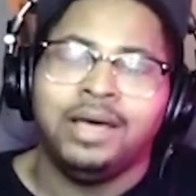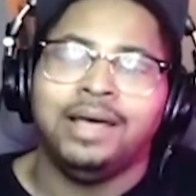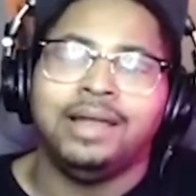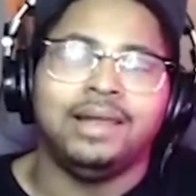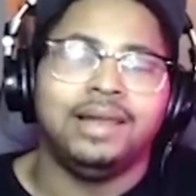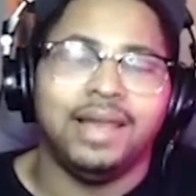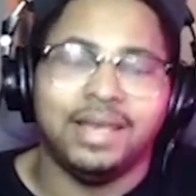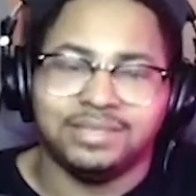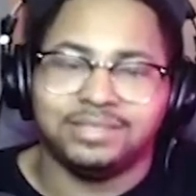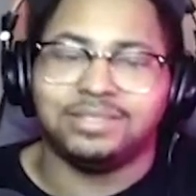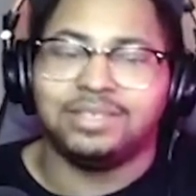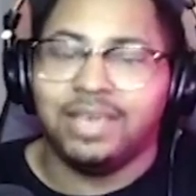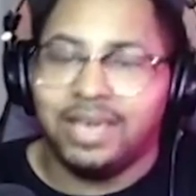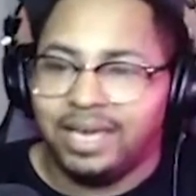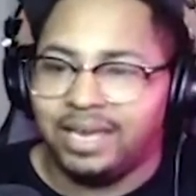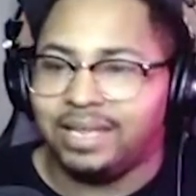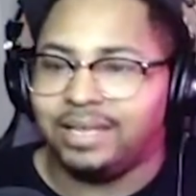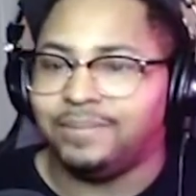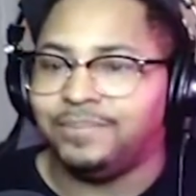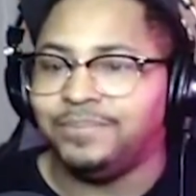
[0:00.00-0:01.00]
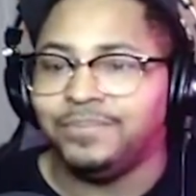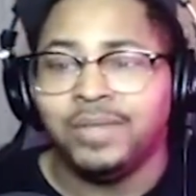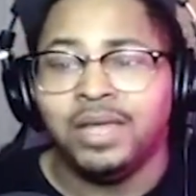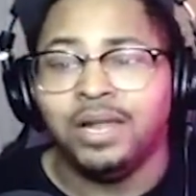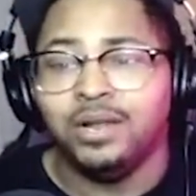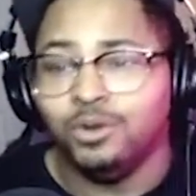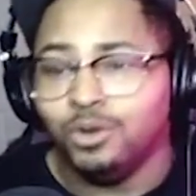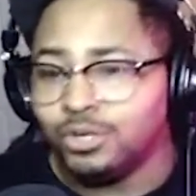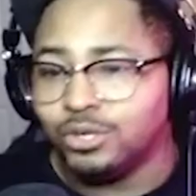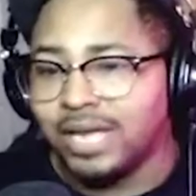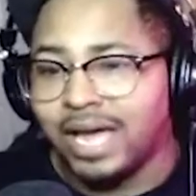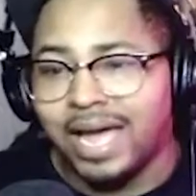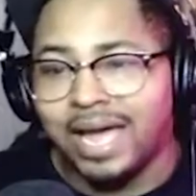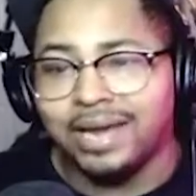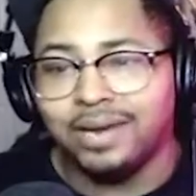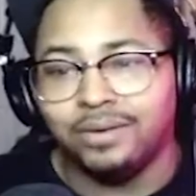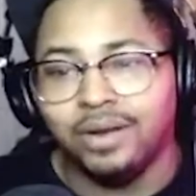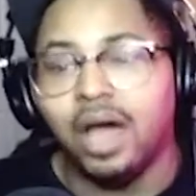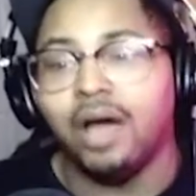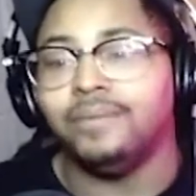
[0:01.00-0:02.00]
Let's get it. Looks like
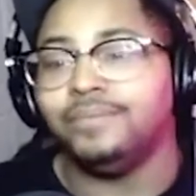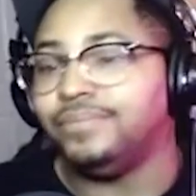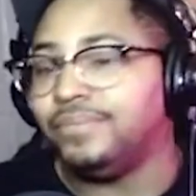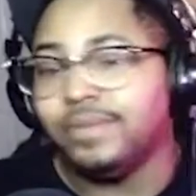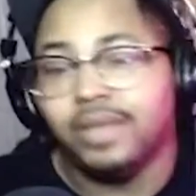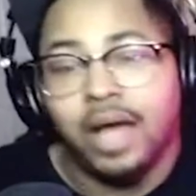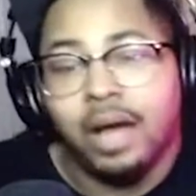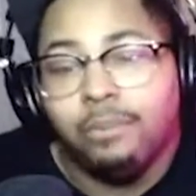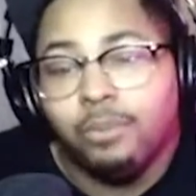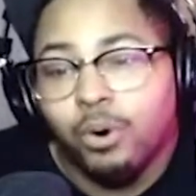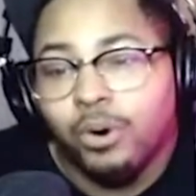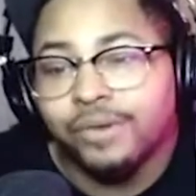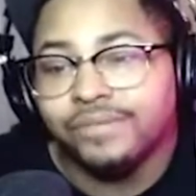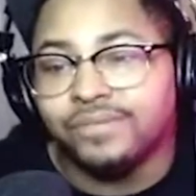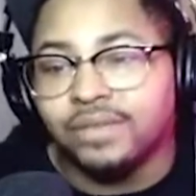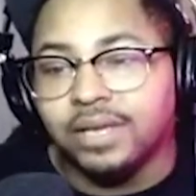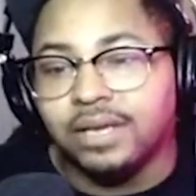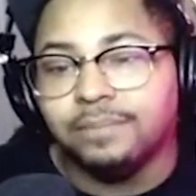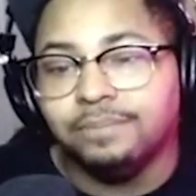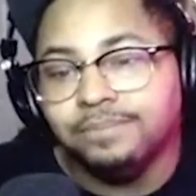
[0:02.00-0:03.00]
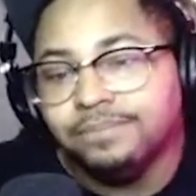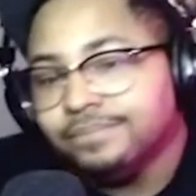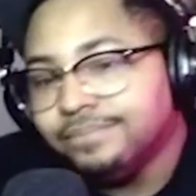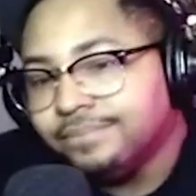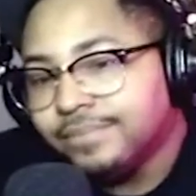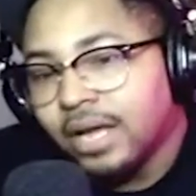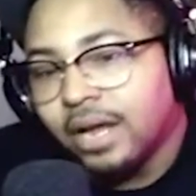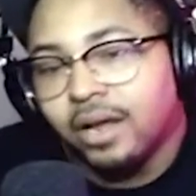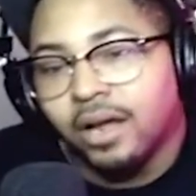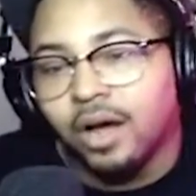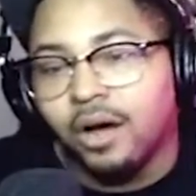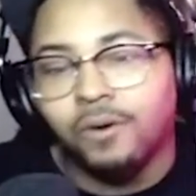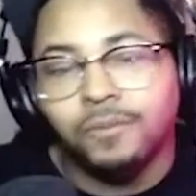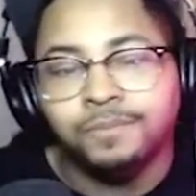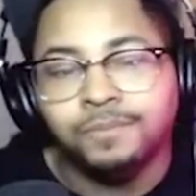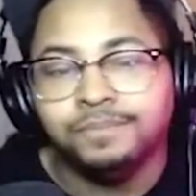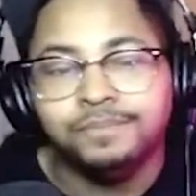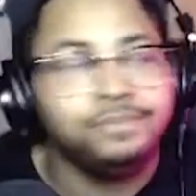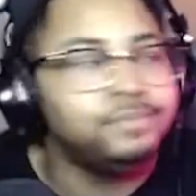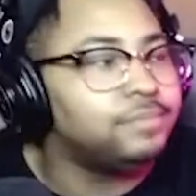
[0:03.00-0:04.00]
I'm gonna see it. There you go.
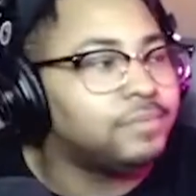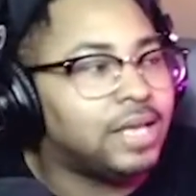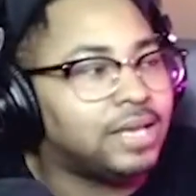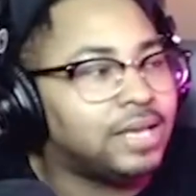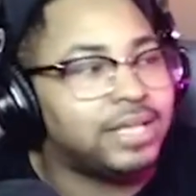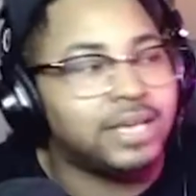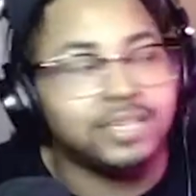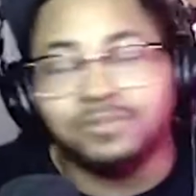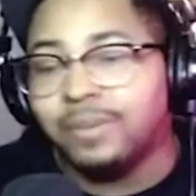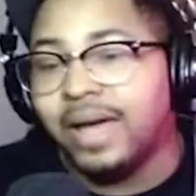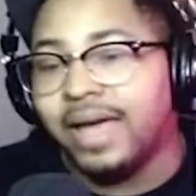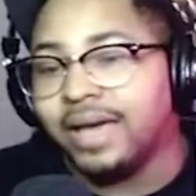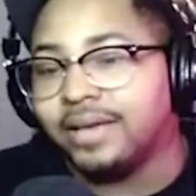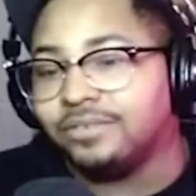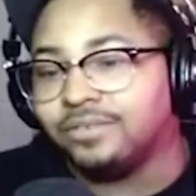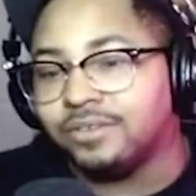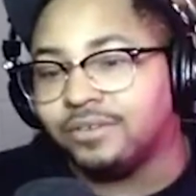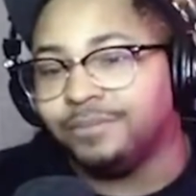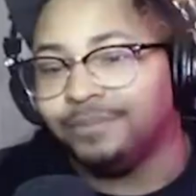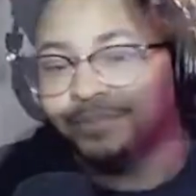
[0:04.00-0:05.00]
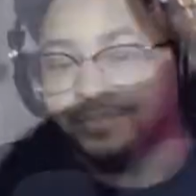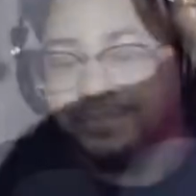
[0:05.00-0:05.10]
That's my answer.